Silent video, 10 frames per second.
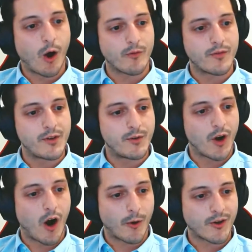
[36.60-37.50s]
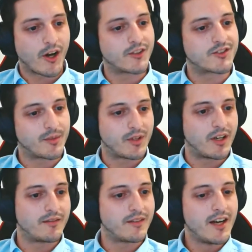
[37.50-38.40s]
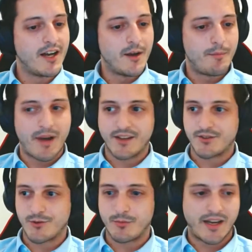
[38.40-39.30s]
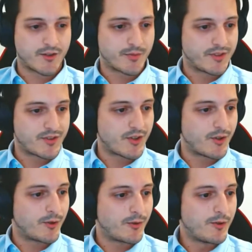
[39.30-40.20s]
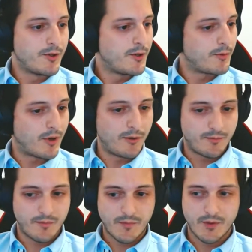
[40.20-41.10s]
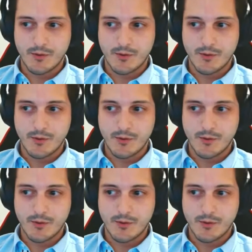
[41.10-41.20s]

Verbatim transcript: our view, our concept of passenger management. So, well,